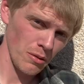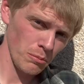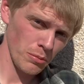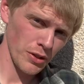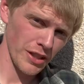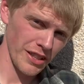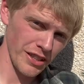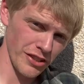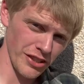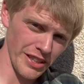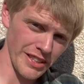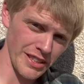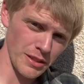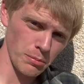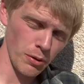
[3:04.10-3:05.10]
put it in a
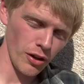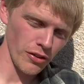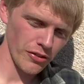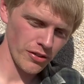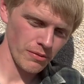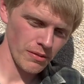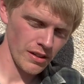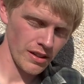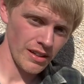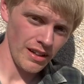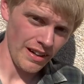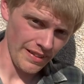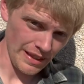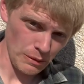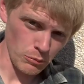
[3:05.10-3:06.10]
shady spot,
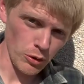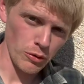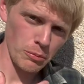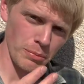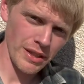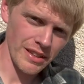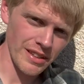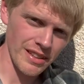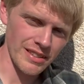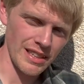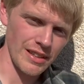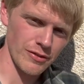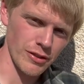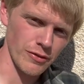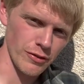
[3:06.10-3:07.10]
and then we'll repeat this
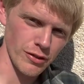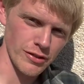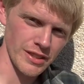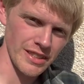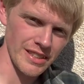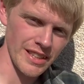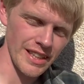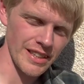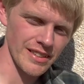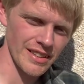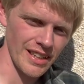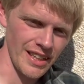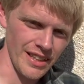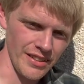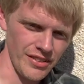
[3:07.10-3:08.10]
after 14 days
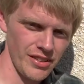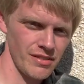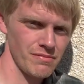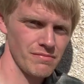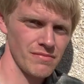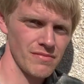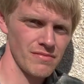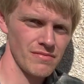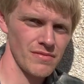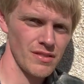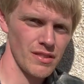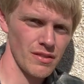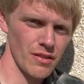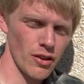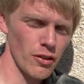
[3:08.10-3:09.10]
and
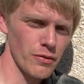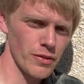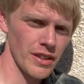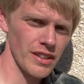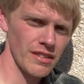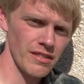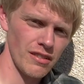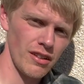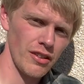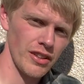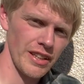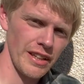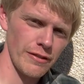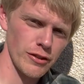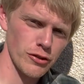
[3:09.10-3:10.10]
hopefully all the
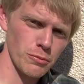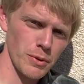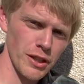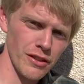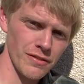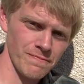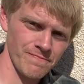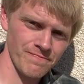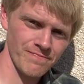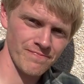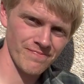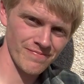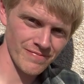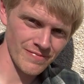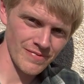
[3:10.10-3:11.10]
aphids should be gone.
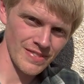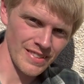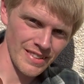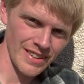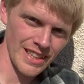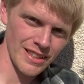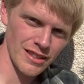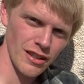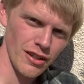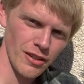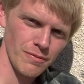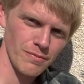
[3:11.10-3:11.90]
Thanks a lot.